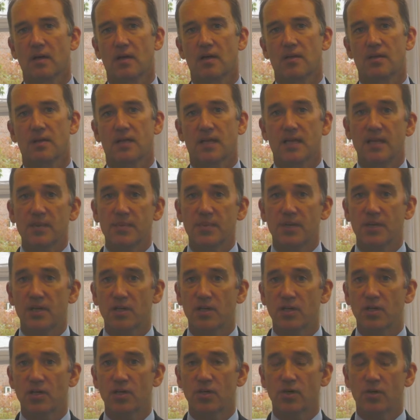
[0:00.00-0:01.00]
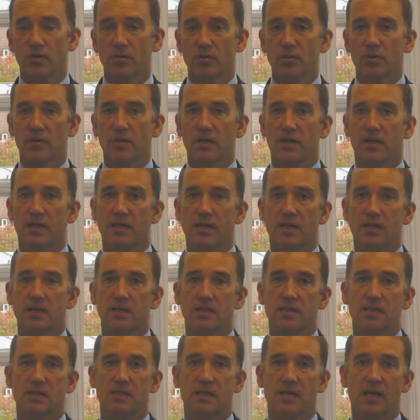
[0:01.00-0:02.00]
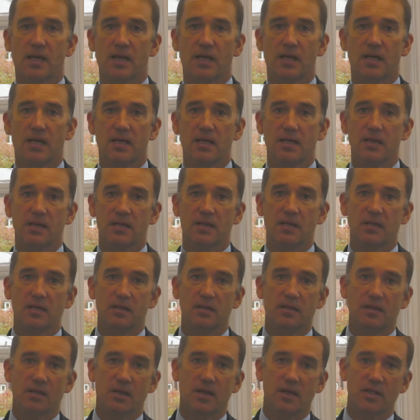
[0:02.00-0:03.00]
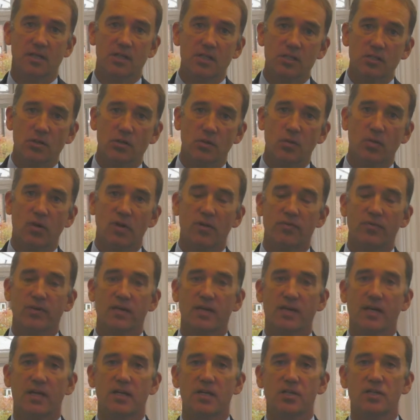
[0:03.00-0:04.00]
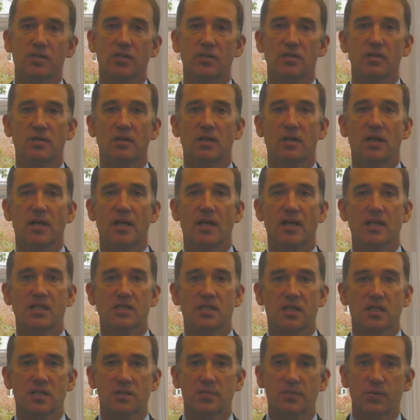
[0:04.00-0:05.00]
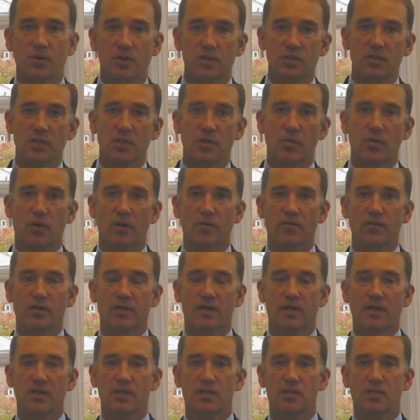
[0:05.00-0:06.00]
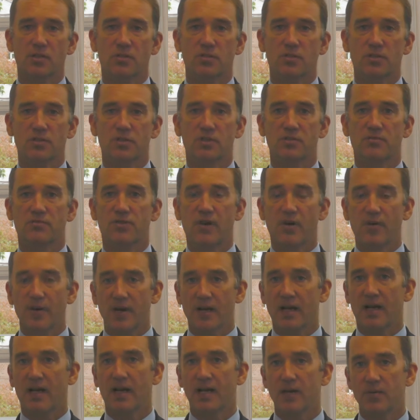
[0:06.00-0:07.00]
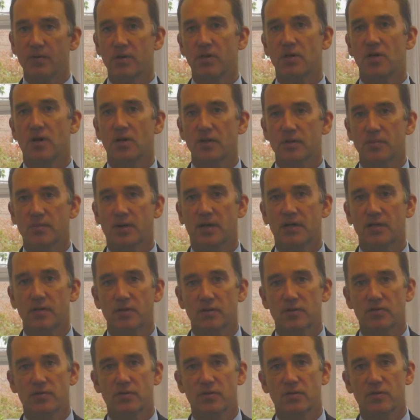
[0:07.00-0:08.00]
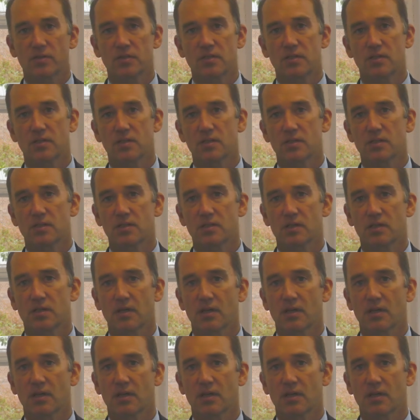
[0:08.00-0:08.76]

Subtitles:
The EPQ is an additional qualification, extended project qualification, which is very highly regarded by universities,